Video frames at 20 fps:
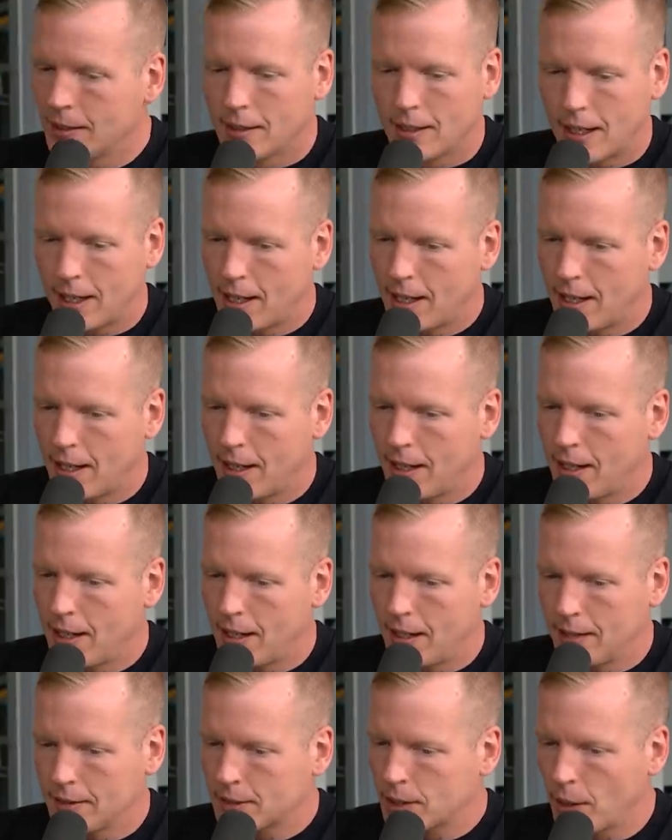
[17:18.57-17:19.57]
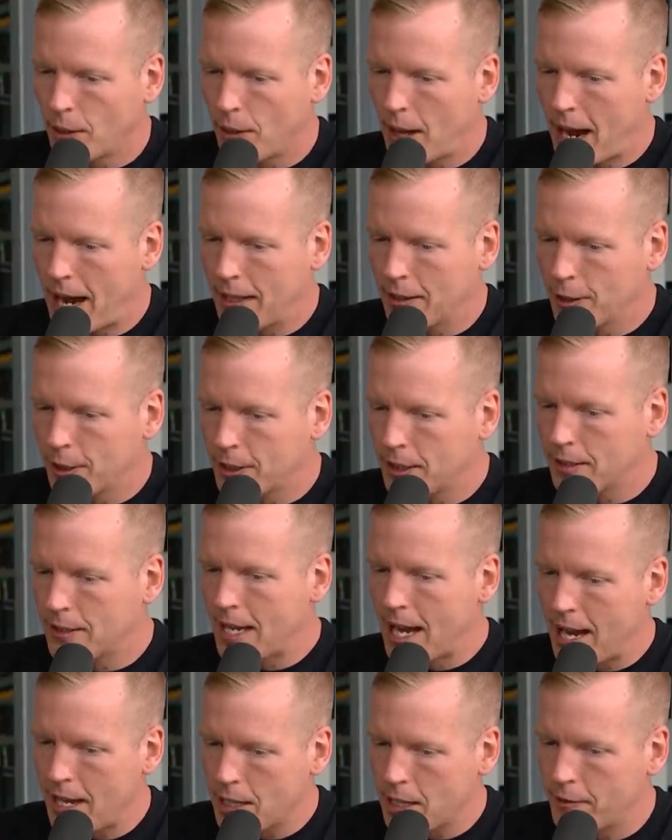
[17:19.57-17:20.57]
Uh, so I look at
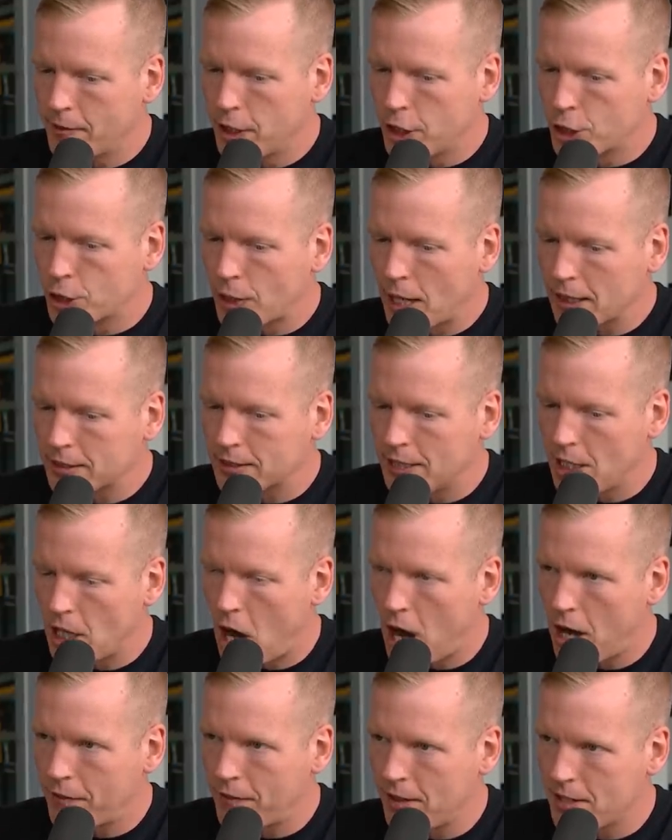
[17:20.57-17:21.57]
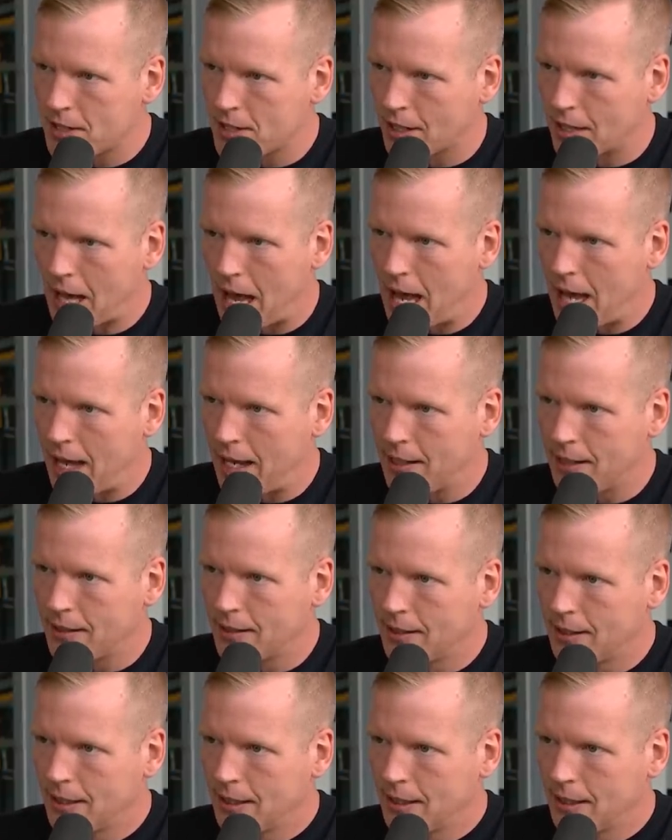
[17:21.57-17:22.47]
that. You've addressed the offensive line.